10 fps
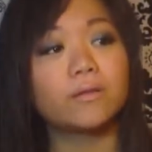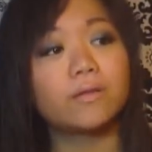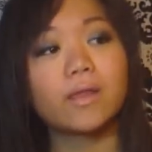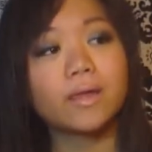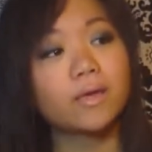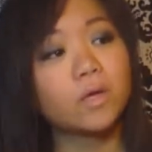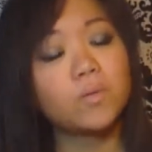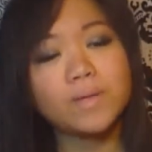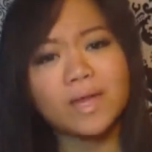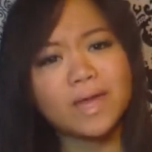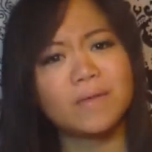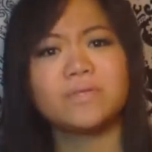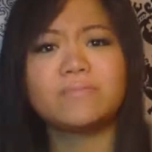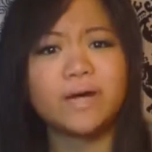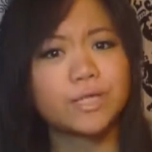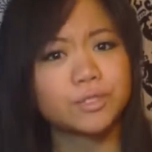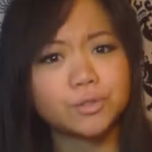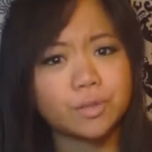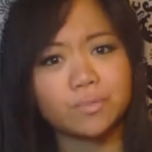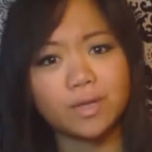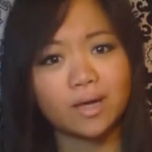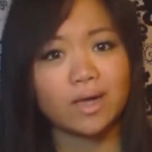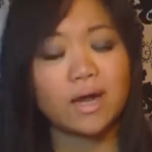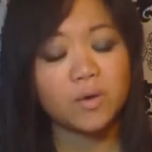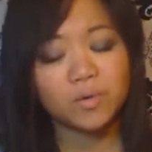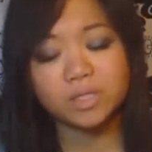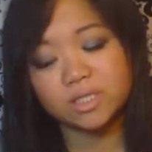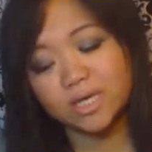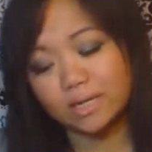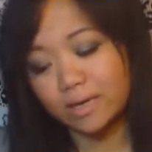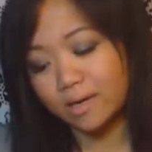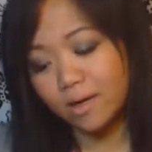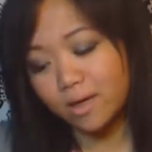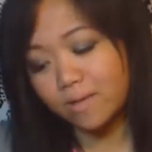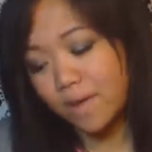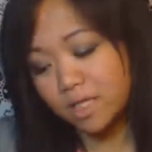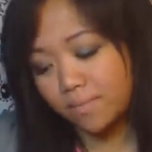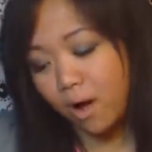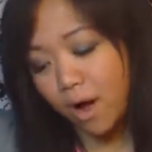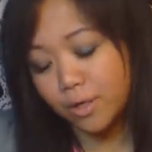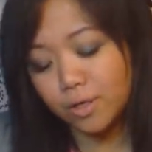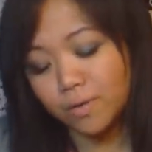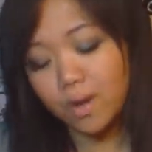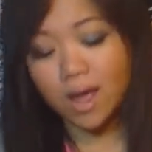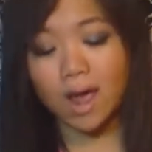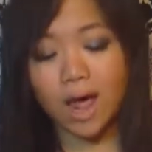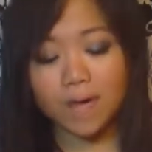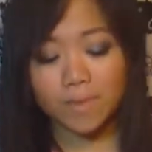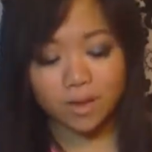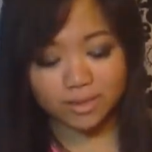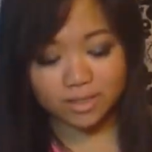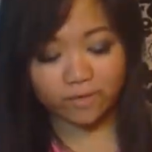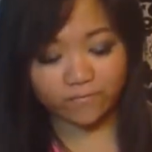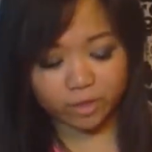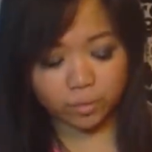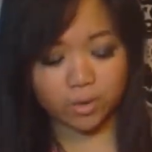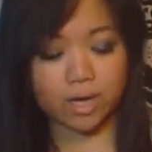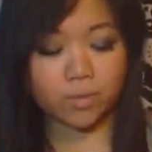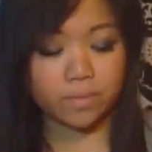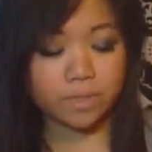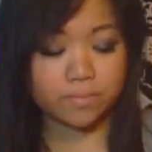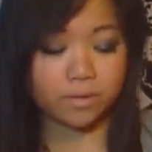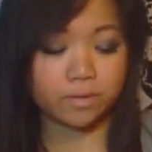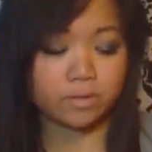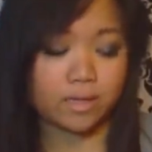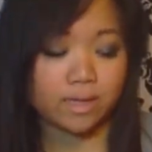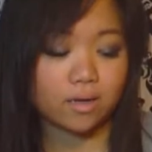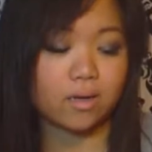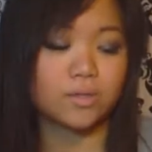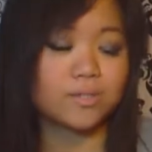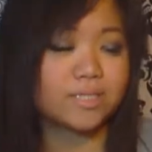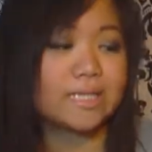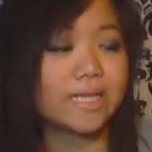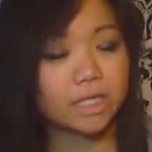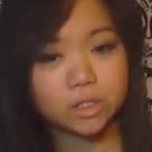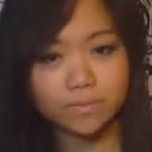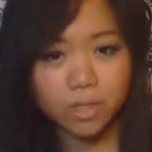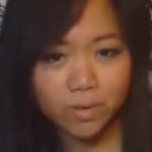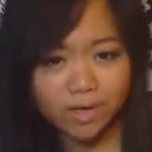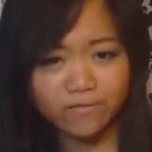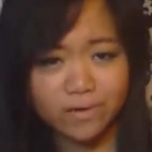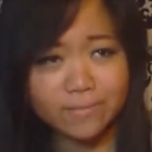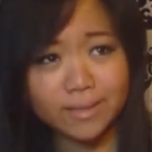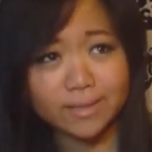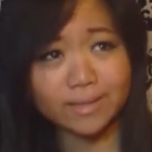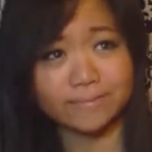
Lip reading: like, it would be like an empty bus or something, and I would sit like in my spot, you know. I'm not selfish where I don't want people like to sit next to me or whatever, but